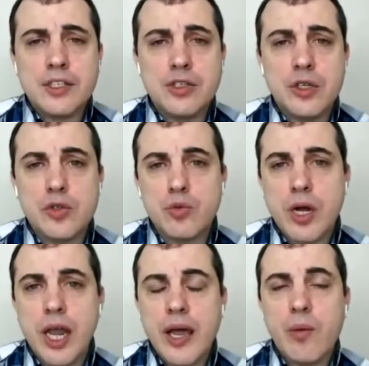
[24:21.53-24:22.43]
you could
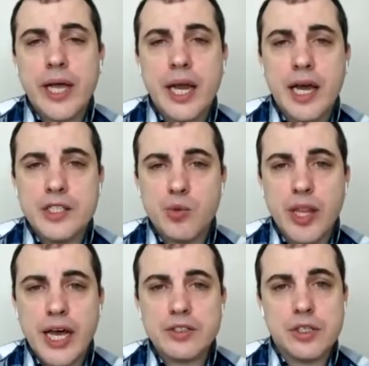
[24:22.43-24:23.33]
run lightweight clients
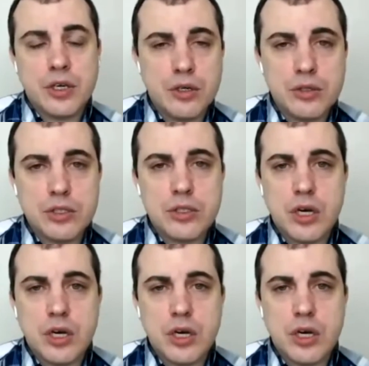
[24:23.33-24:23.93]
without a node